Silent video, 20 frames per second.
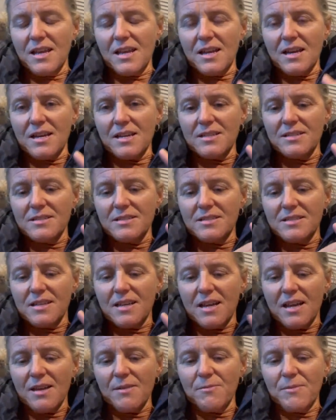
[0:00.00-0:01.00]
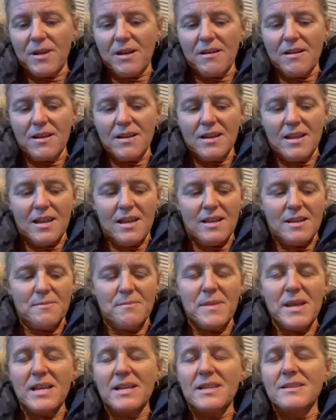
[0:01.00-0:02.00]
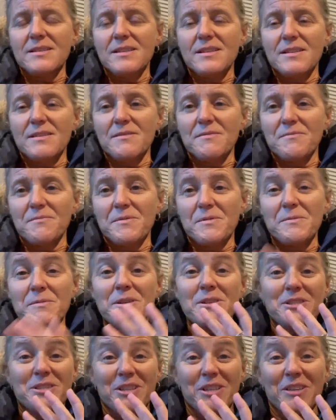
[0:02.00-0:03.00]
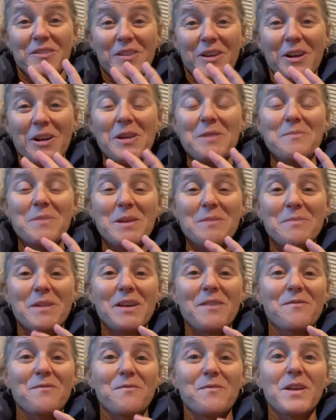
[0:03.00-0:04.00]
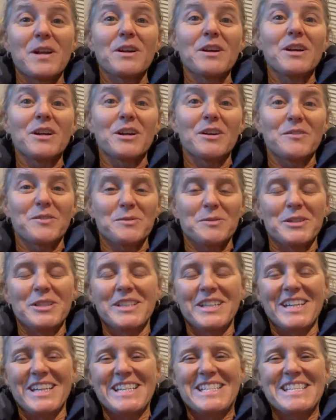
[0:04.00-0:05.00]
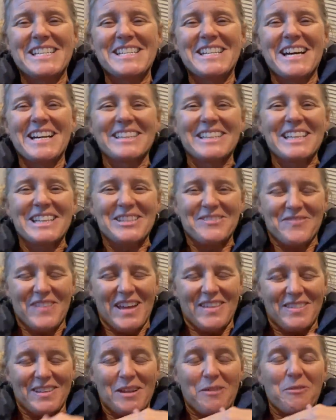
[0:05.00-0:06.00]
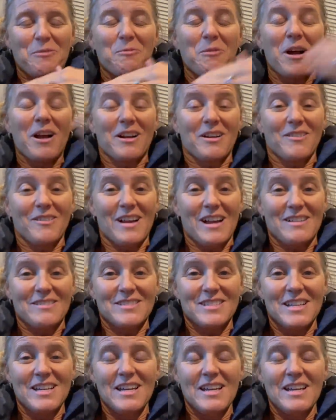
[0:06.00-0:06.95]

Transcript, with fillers: and I wear it. And it made, when we used to live here, it made Mike very uncomfortable. he did not like the fact that I would walk around